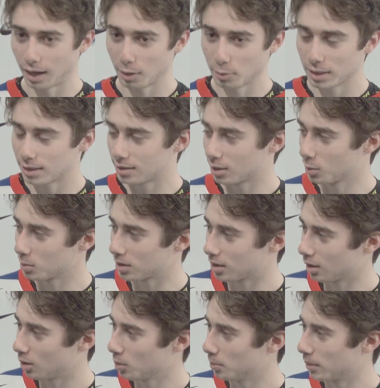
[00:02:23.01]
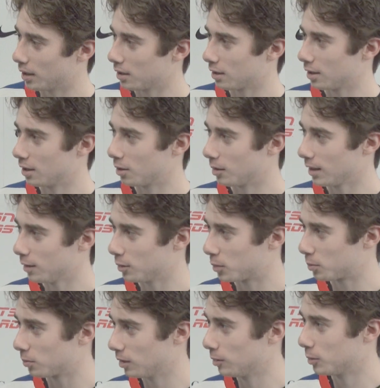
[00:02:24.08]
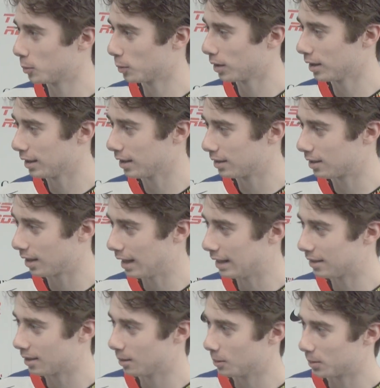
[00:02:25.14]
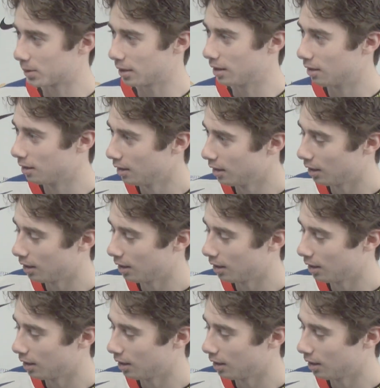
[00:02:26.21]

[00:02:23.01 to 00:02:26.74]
I would assume so, but it was really good tonight too. So.